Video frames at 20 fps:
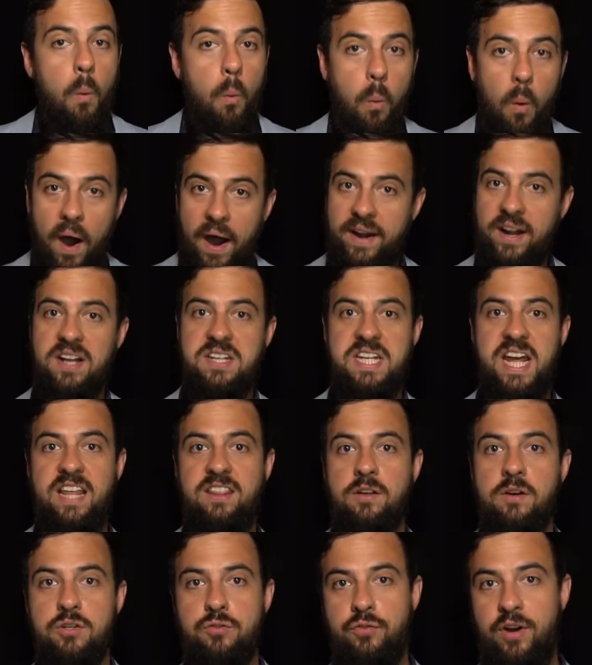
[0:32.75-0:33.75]
Why not take
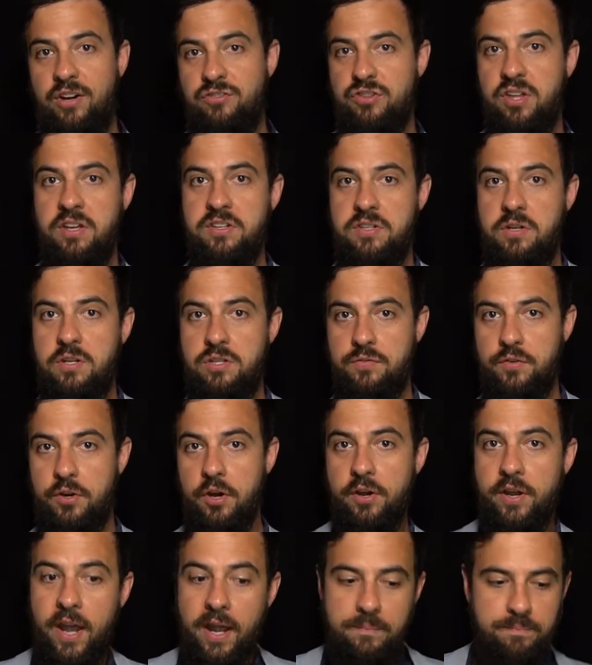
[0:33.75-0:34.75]
those fresh things you use for
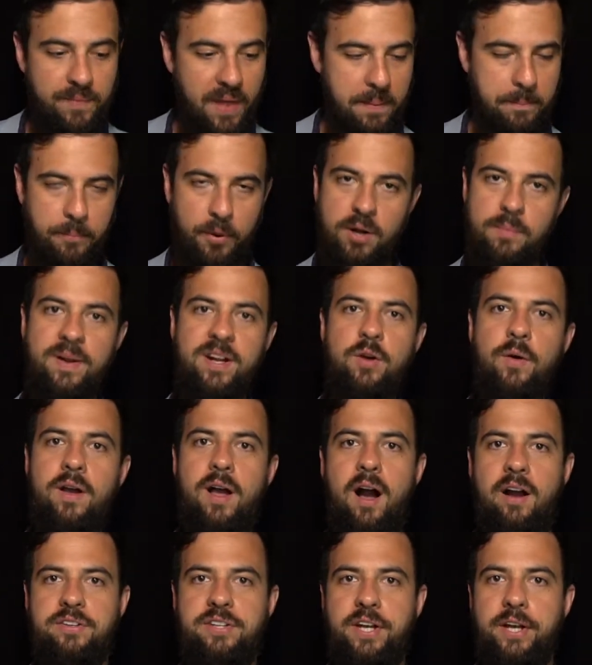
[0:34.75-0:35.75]
cooking and put them into a
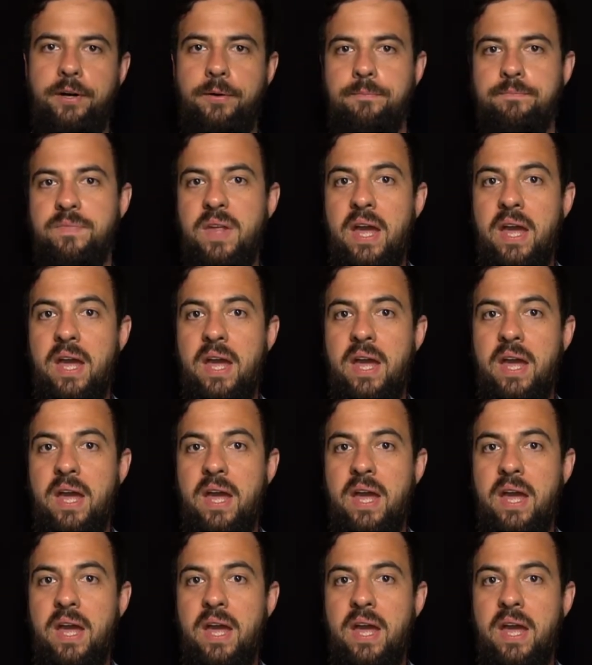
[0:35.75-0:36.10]
cocktail?